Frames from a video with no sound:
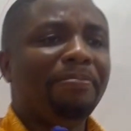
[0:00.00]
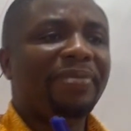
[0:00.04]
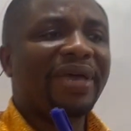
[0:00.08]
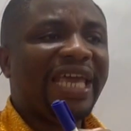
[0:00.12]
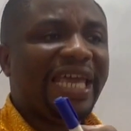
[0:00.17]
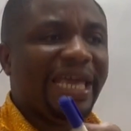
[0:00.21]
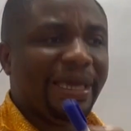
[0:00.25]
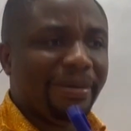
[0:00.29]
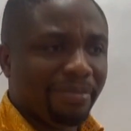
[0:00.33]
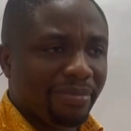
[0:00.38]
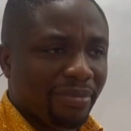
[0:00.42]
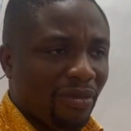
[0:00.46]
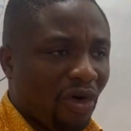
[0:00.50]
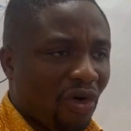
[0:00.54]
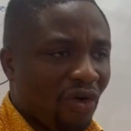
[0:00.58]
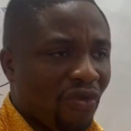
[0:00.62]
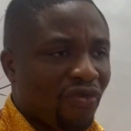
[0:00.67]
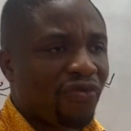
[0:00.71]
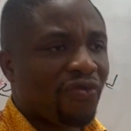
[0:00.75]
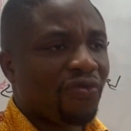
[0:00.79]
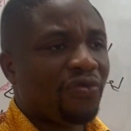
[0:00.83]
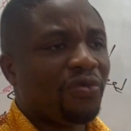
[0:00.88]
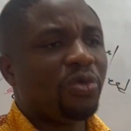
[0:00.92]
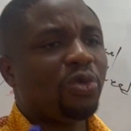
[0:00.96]
beam
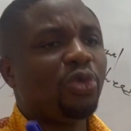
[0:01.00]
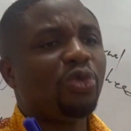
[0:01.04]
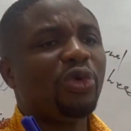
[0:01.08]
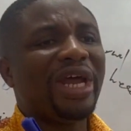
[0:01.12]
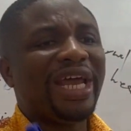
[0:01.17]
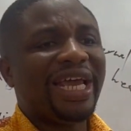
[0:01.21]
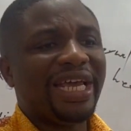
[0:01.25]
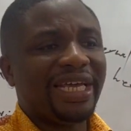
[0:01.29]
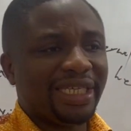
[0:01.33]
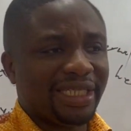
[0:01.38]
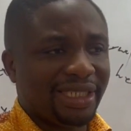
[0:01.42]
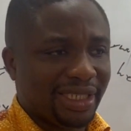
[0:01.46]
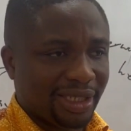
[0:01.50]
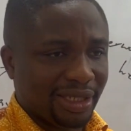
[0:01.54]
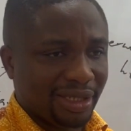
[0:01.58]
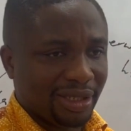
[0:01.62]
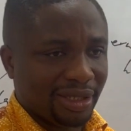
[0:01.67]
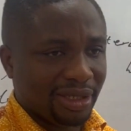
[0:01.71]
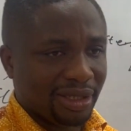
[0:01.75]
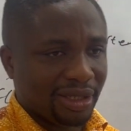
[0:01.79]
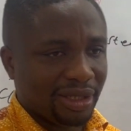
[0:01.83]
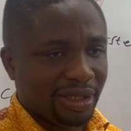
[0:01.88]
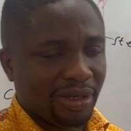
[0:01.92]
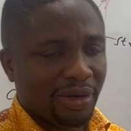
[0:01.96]
of rays
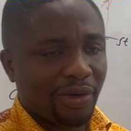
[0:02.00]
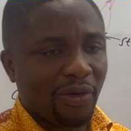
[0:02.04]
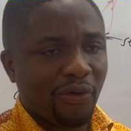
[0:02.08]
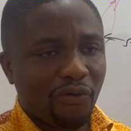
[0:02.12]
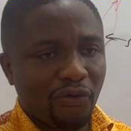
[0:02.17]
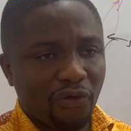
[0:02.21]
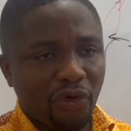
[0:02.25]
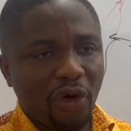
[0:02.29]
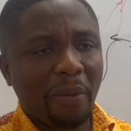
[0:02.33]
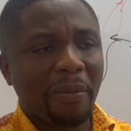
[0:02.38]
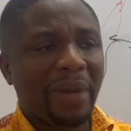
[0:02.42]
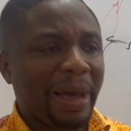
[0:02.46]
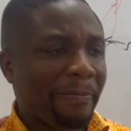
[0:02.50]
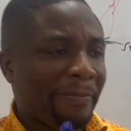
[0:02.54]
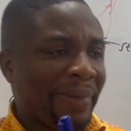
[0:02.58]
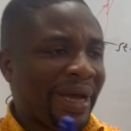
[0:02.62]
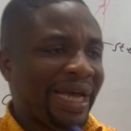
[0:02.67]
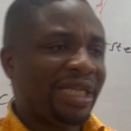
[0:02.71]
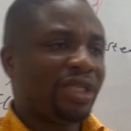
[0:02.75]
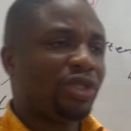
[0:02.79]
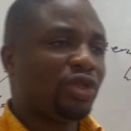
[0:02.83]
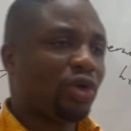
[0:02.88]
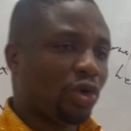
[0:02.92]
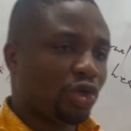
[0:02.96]
from a
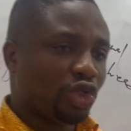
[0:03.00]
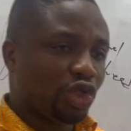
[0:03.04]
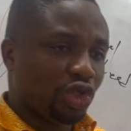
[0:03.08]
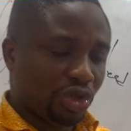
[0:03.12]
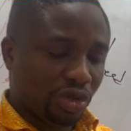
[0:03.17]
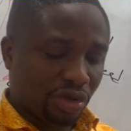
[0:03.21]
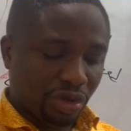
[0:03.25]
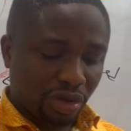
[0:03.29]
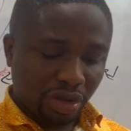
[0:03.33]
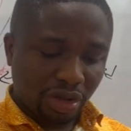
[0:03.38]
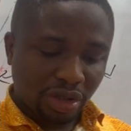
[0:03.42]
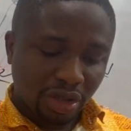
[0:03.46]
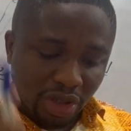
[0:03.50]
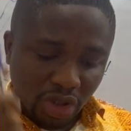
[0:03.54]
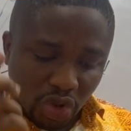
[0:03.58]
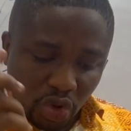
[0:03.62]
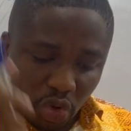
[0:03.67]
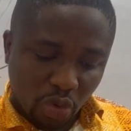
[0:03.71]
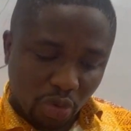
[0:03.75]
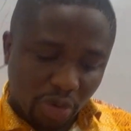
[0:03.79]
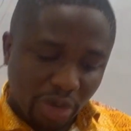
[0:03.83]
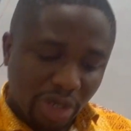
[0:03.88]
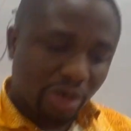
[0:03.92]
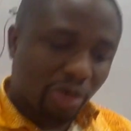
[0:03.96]
pen torch. So